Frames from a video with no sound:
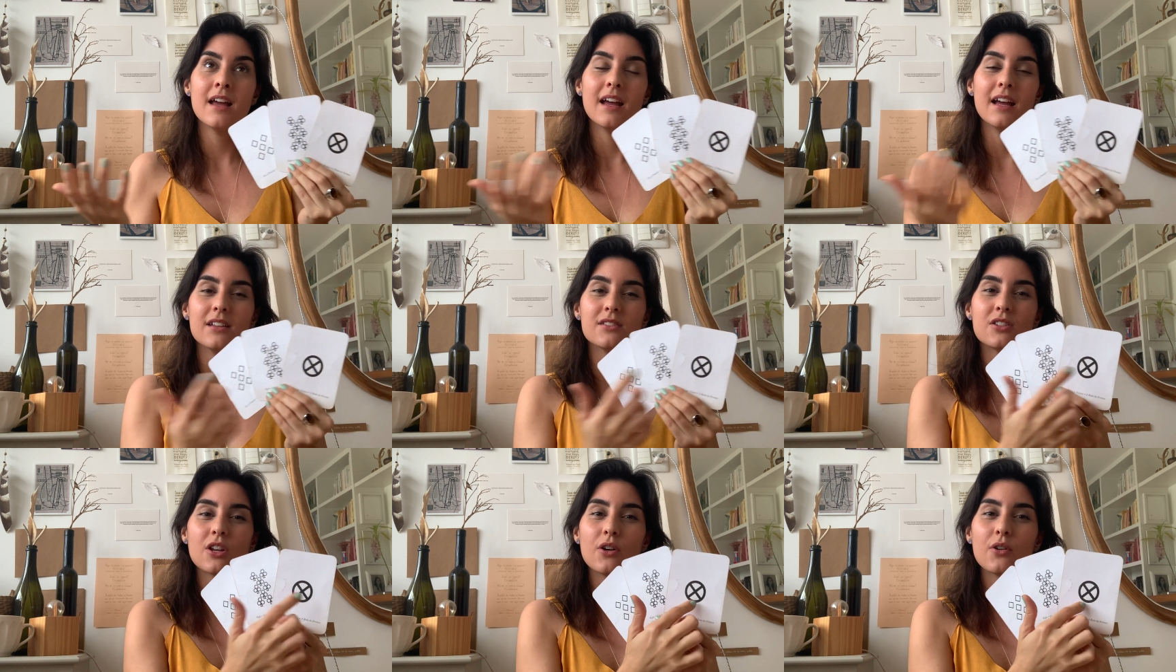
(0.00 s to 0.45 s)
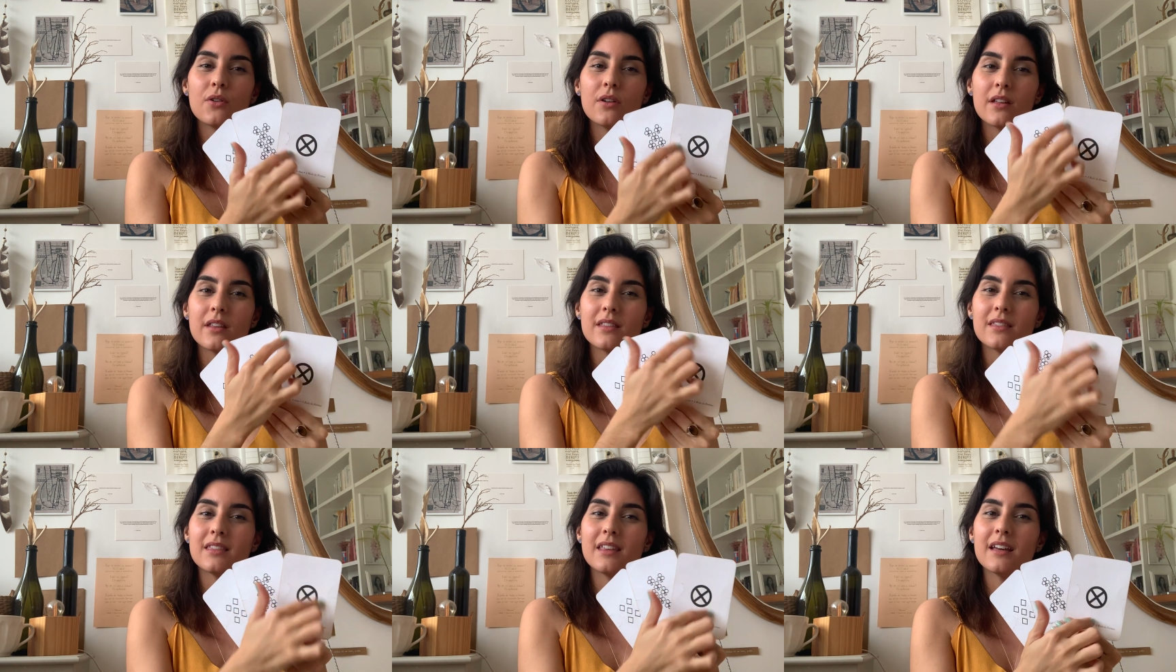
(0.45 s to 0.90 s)
And so
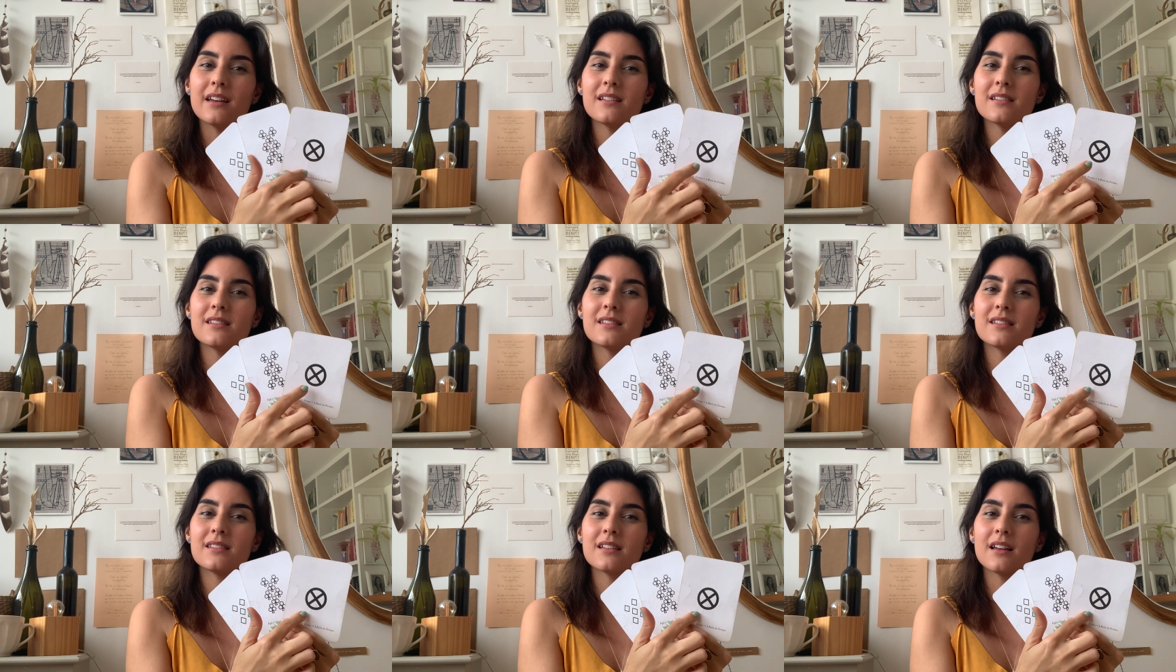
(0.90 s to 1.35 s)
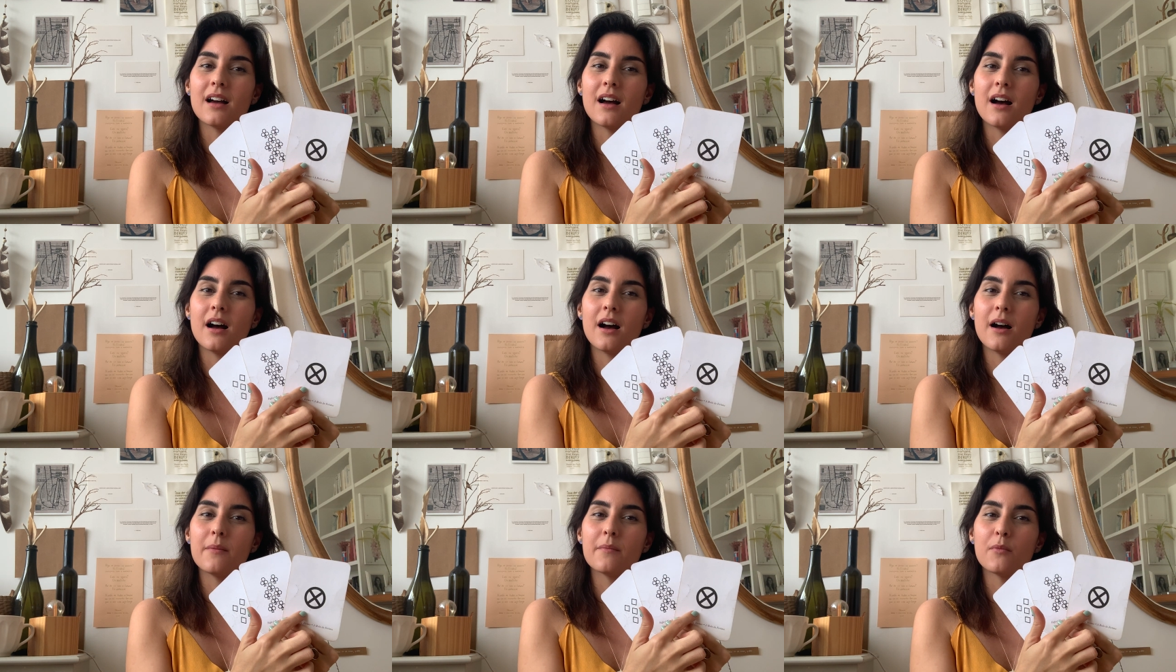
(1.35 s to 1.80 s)
this
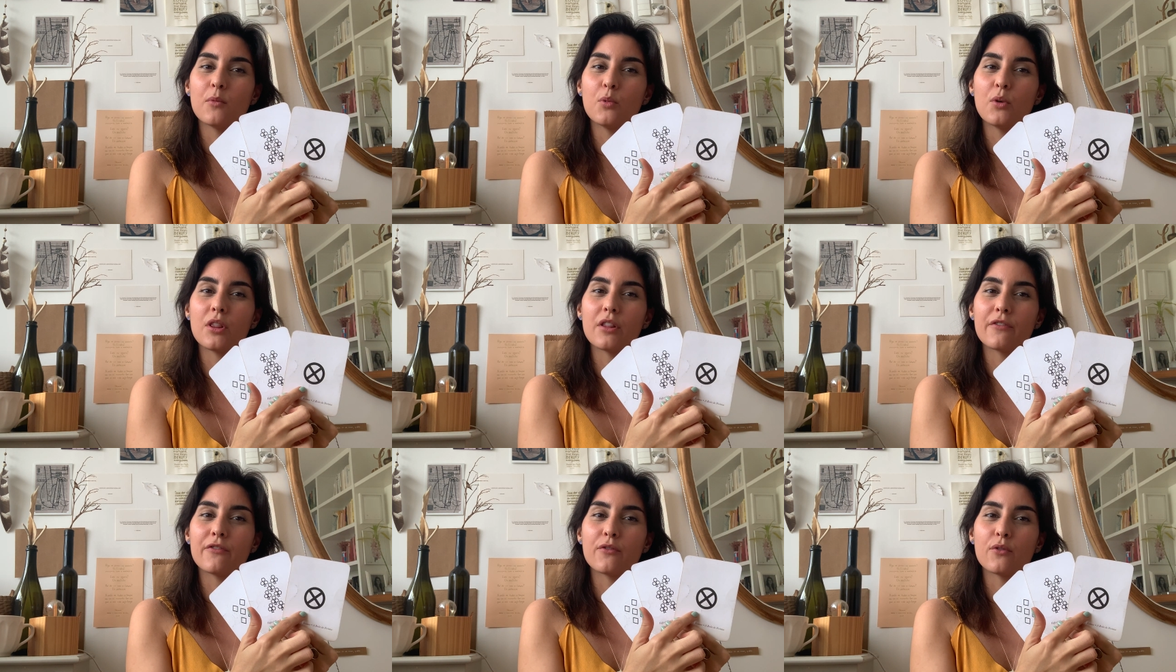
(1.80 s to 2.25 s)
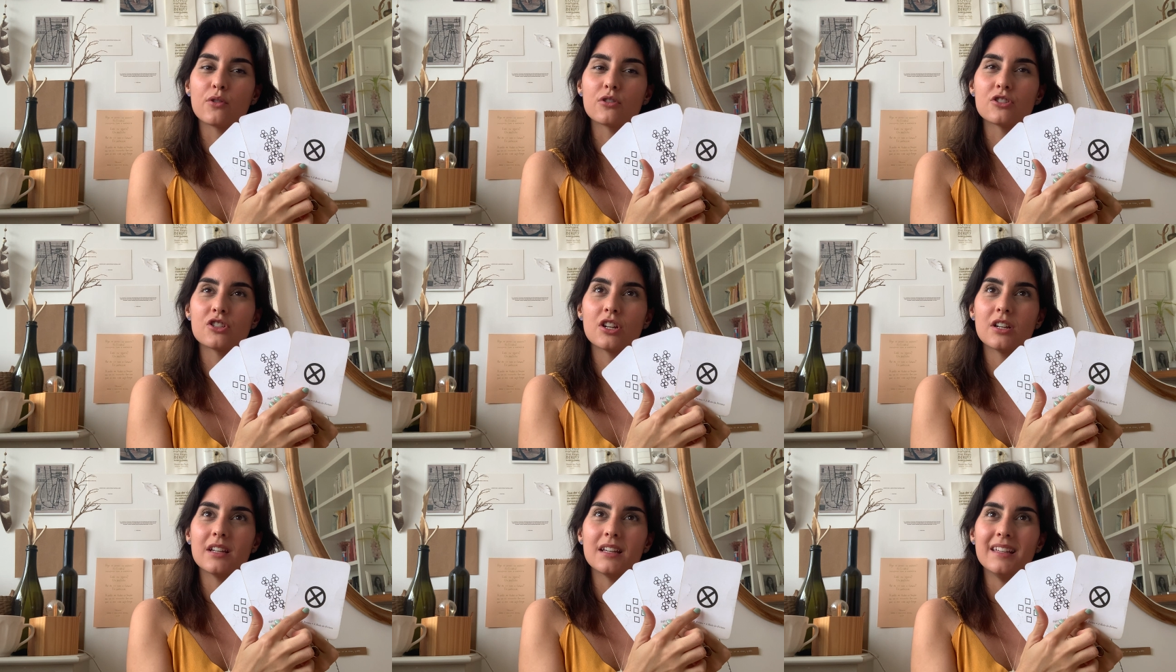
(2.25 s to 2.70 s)
um, Wheel of Fortune,